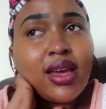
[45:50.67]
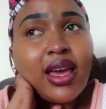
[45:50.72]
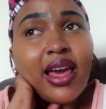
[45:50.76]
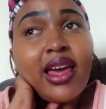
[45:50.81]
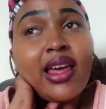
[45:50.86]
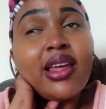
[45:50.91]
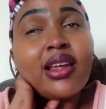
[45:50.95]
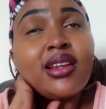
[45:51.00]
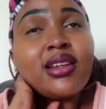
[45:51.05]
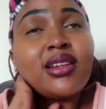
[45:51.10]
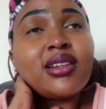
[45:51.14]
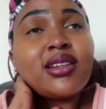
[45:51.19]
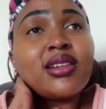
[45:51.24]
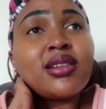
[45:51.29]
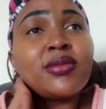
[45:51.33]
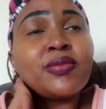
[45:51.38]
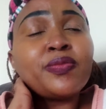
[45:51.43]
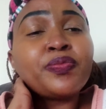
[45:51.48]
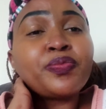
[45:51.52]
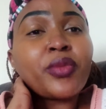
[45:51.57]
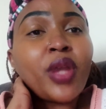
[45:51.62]

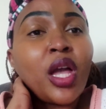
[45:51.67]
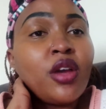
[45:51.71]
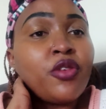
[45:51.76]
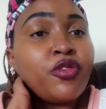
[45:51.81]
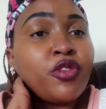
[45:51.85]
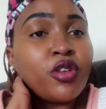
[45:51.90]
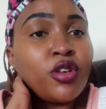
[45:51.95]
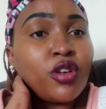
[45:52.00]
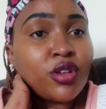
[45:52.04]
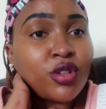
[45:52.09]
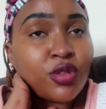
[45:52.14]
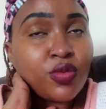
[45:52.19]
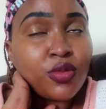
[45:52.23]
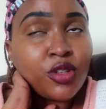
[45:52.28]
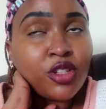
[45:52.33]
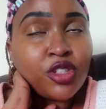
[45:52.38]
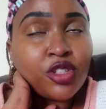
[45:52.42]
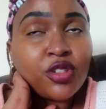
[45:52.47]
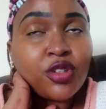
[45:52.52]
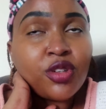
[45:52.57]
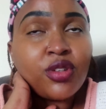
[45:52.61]
And I forgot to
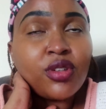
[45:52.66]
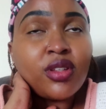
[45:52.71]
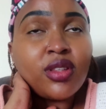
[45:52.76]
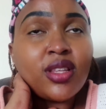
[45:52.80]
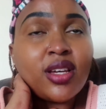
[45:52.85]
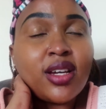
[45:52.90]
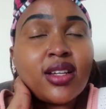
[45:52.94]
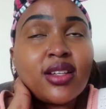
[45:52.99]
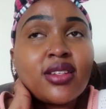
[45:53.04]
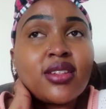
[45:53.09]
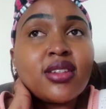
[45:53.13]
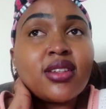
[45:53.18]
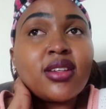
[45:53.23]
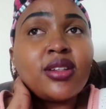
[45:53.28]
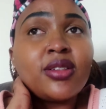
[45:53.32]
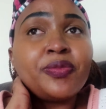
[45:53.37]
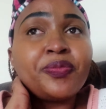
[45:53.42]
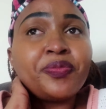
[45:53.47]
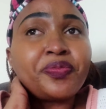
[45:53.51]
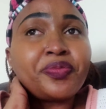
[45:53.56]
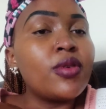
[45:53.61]
mention that
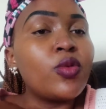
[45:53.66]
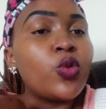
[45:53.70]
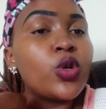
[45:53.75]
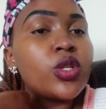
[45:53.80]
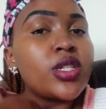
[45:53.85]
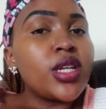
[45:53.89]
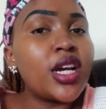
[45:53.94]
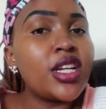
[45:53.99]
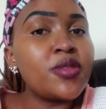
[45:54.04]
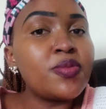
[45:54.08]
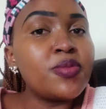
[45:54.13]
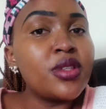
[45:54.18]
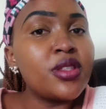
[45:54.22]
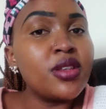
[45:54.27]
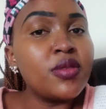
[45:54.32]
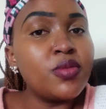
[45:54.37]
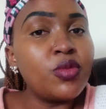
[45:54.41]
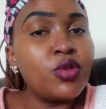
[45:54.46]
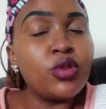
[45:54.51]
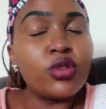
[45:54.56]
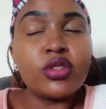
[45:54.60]
what hurt me
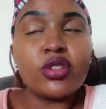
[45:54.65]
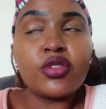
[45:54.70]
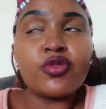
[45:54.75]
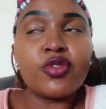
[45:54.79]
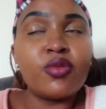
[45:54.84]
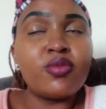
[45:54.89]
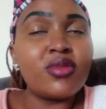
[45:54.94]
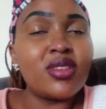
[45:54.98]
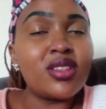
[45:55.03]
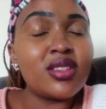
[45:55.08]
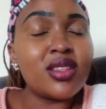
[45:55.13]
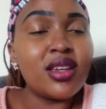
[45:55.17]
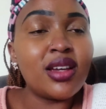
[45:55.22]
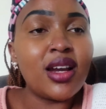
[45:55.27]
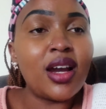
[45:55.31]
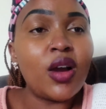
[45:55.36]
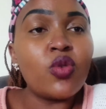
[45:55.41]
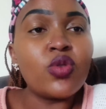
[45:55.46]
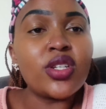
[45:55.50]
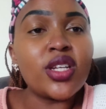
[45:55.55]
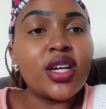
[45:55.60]
the most from this
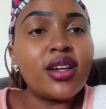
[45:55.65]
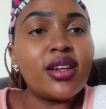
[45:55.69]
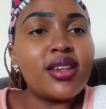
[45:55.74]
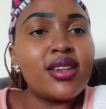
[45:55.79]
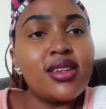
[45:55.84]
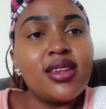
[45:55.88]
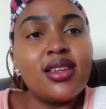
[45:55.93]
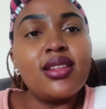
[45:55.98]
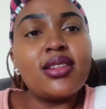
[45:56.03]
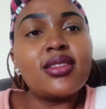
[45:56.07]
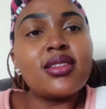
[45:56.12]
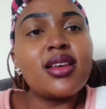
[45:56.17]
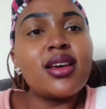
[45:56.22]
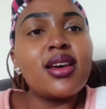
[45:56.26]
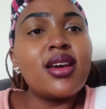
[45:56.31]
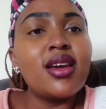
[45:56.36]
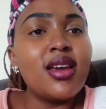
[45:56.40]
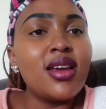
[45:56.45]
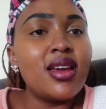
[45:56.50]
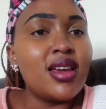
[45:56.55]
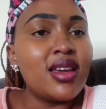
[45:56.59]
encounter is
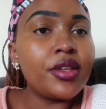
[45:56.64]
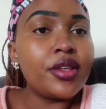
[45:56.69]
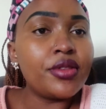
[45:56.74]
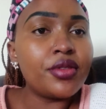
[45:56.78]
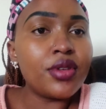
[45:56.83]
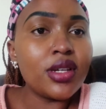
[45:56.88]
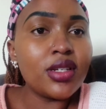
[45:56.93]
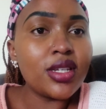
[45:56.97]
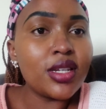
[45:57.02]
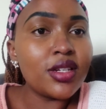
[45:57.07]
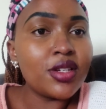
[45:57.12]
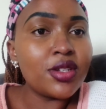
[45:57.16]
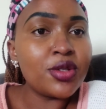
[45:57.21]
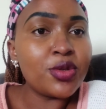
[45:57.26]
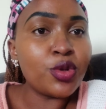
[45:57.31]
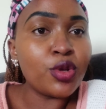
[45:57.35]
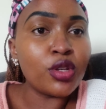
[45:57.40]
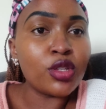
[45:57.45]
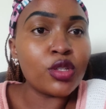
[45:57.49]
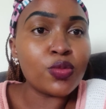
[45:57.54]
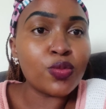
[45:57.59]
he threatened
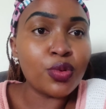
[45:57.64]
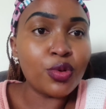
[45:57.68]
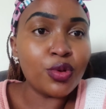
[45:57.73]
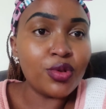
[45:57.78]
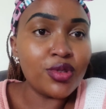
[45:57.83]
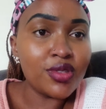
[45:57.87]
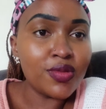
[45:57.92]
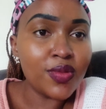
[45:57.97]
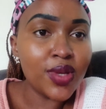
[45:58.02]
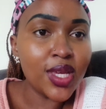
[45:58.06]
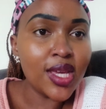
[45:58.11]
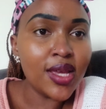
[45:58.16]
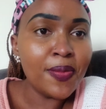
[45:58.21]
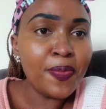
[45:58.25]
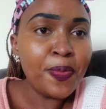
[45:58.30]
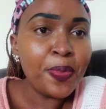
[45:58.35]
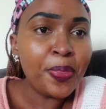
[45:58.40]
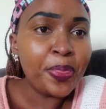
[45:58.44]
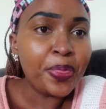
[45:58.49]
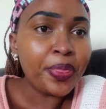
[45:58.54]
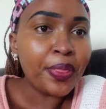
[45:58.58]
to expose me,
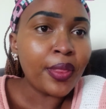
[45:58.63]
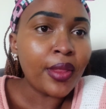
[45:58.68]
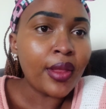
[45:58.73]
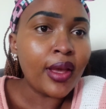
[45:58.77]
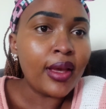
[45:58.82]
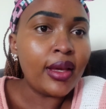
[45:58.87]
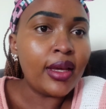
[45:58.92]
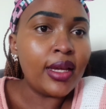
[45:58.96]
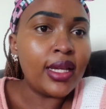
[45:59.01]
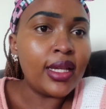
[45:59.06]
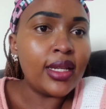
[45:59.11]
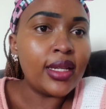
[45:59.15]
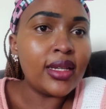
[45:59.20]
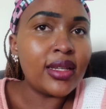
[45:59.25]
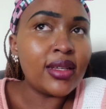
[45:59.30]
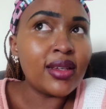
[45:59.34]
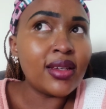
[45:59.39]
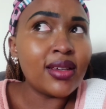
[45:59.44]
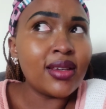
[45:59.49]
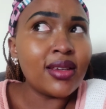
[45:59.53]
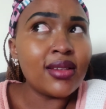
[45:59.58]

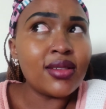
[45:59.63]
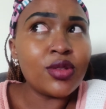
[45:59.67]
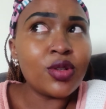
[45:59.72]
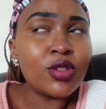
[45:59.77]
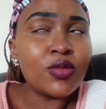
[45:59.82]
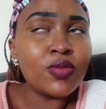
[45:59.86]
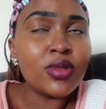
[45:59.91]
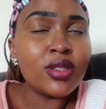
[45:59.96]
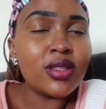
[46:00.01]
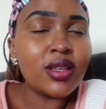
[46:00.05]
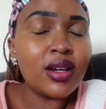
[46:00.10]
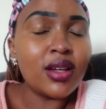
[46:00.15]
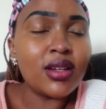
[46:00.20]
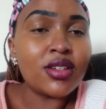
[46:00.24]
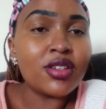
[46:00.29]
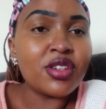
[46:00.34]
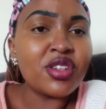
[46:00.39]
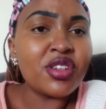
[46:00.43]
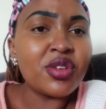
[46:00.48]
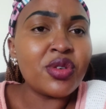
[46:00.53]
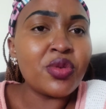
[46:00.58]
and he told me
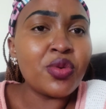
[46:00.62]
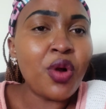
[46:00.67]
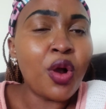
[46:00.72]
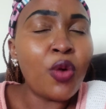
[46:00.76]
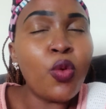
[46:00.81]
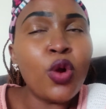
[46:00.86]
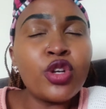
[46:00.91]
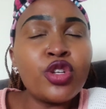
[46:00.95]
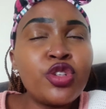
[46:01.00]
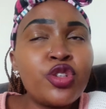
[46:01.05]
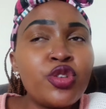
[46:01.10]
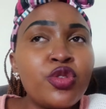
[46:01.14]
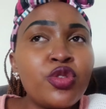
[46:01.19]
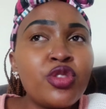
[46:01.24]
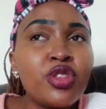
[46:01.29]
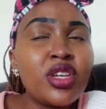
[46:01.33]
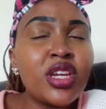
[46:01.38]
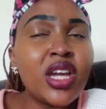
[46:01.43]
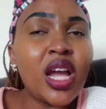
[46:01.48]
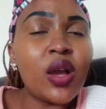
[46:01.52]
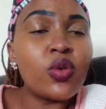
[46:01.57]
that, what do you
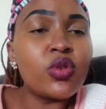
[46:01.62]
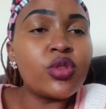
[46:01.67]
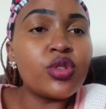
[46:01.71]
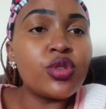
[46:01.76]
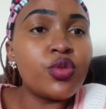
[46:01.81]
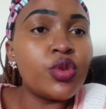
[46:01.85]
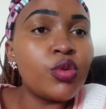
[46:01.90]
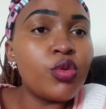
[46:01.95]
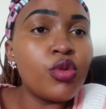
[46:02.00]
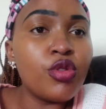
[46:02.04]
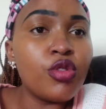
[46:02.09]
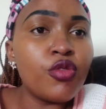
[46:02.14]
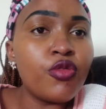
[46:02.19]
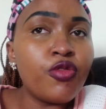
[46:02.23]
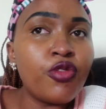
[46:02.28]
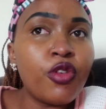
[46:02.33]
think I was doing with your